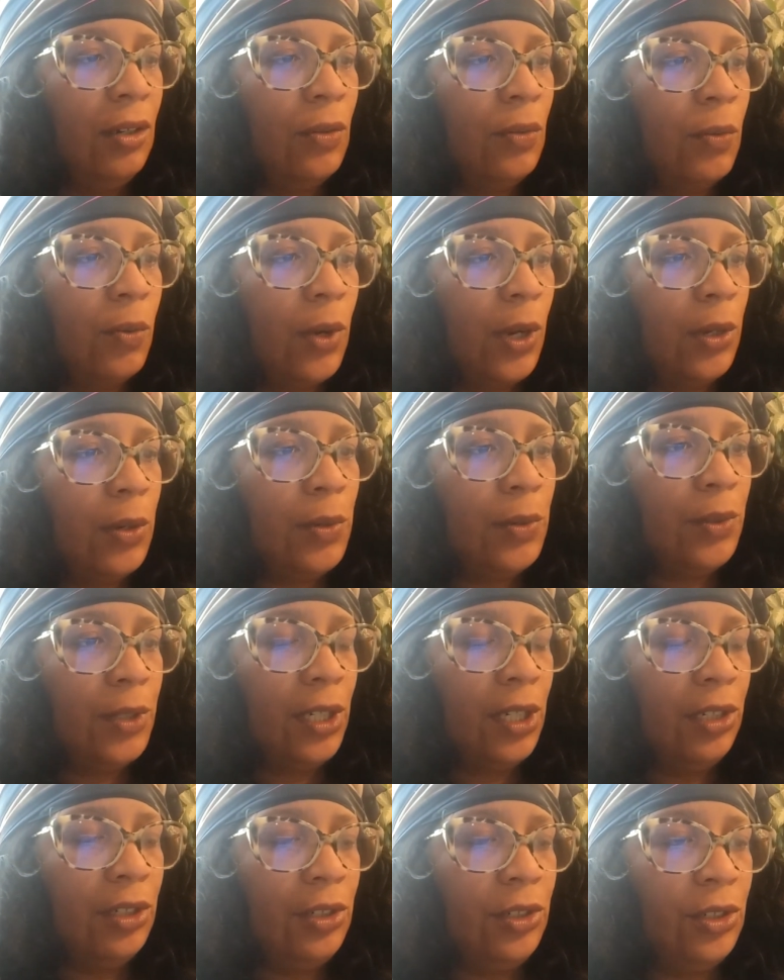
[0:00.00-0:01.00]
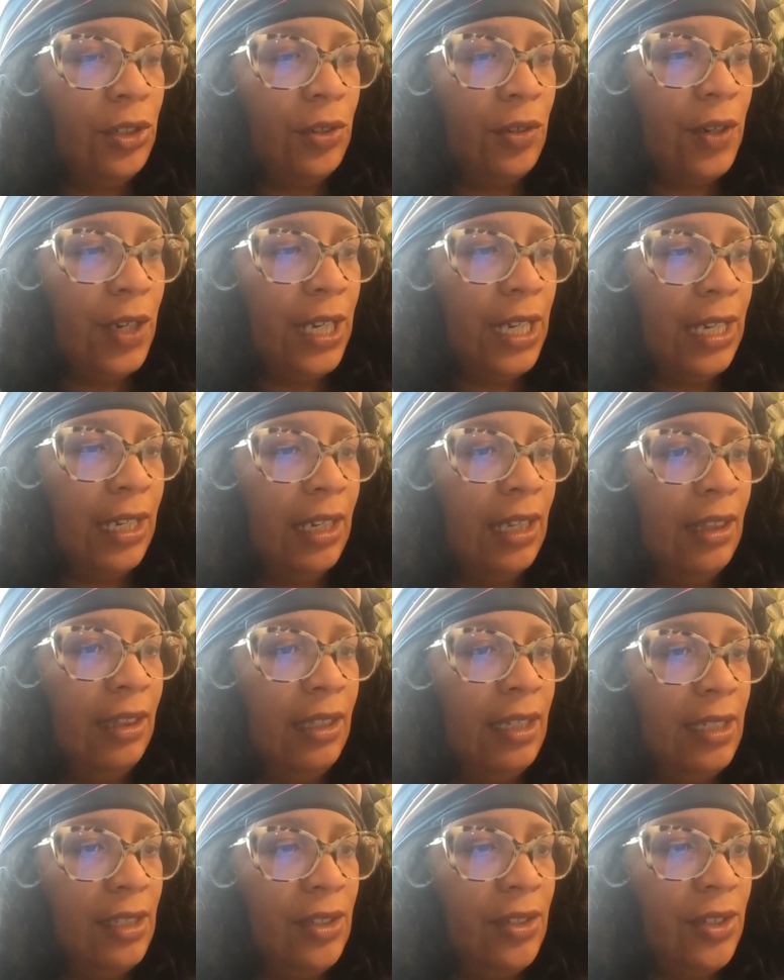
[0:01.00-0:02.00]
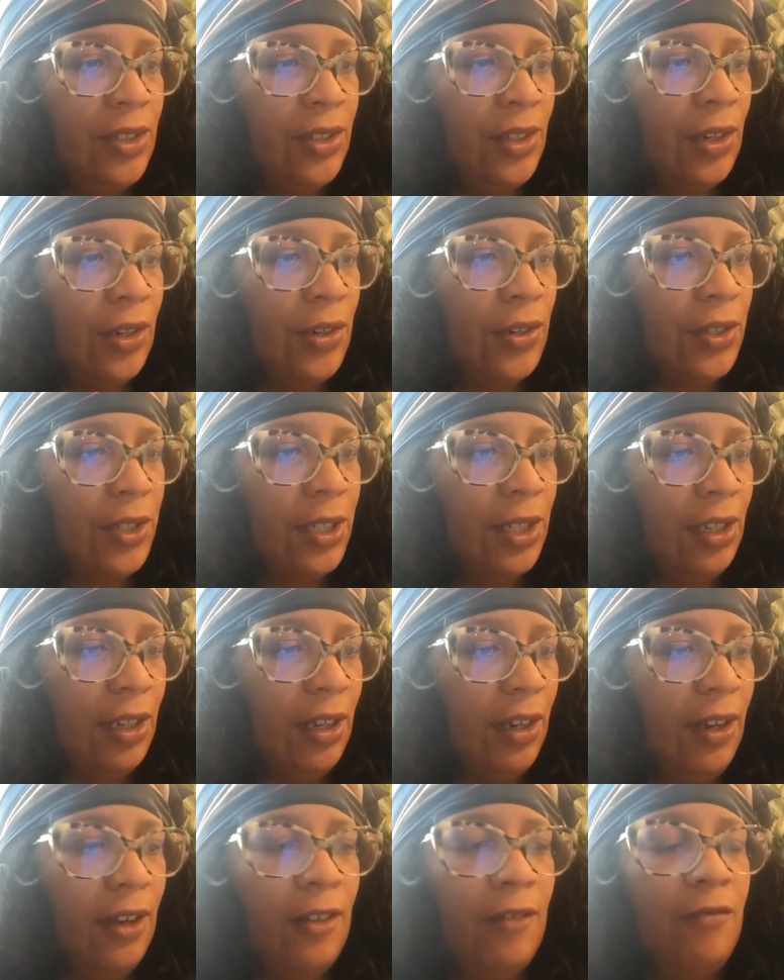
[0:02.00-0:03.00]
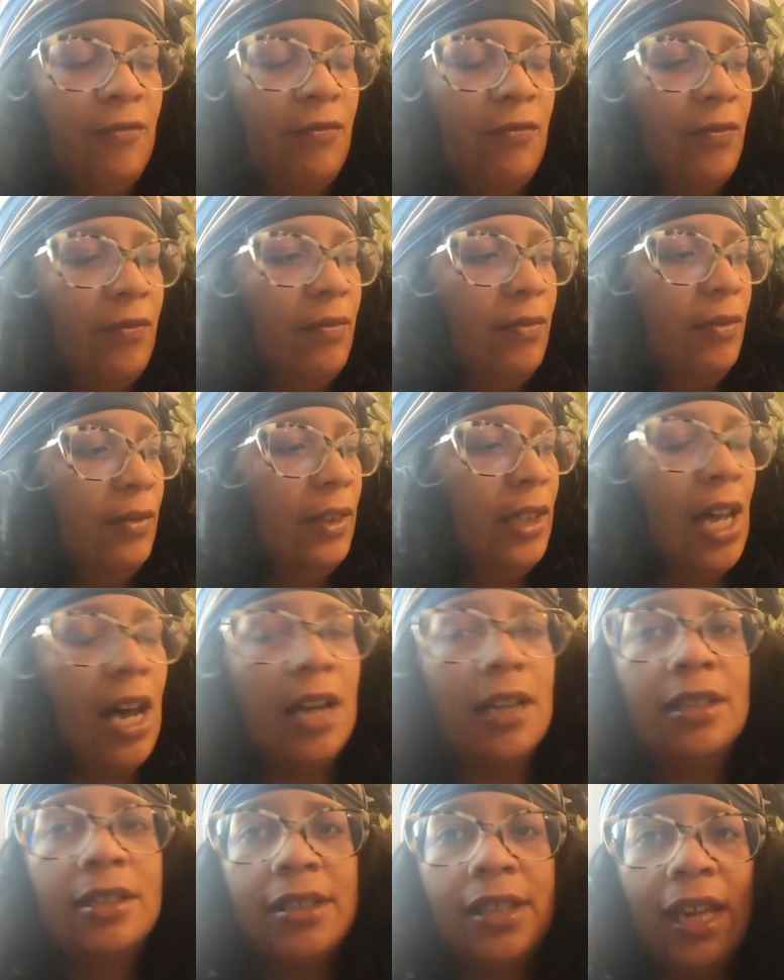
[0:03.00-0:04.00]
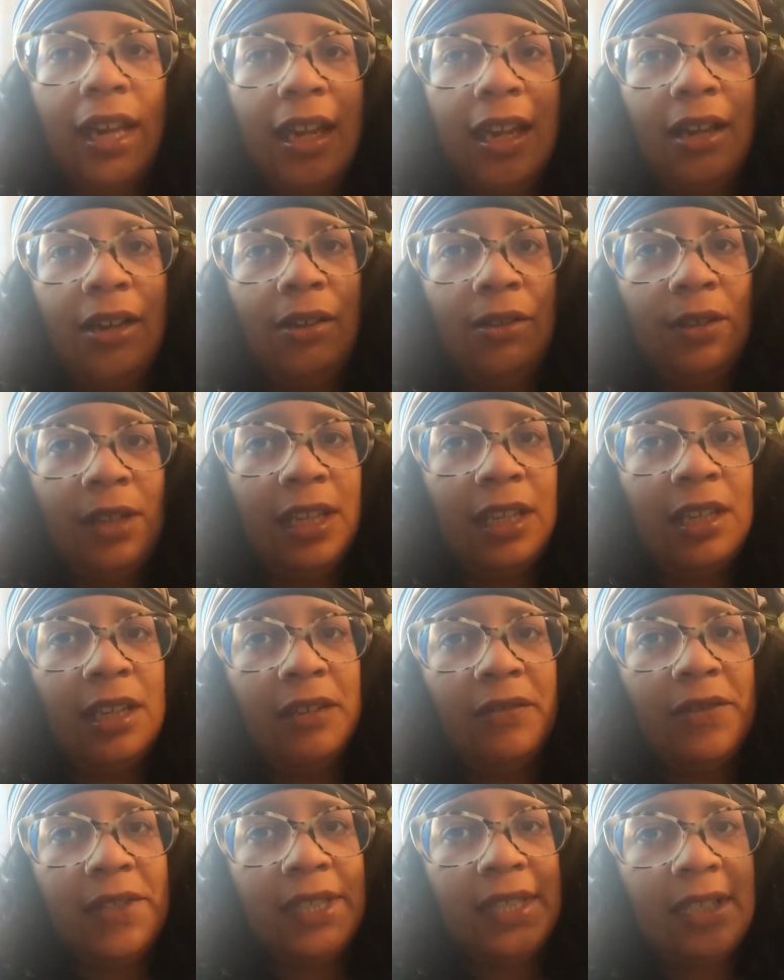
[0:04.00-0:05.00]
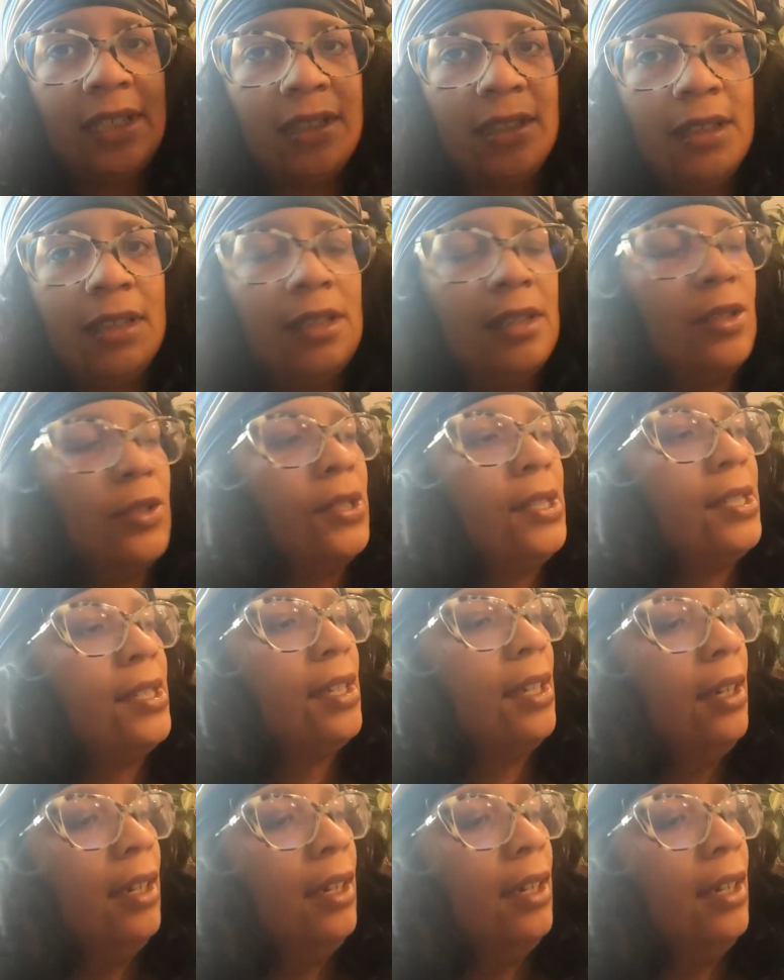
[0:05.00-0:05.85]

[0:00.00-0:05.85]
wrote during the start of lockdown, and I've seen this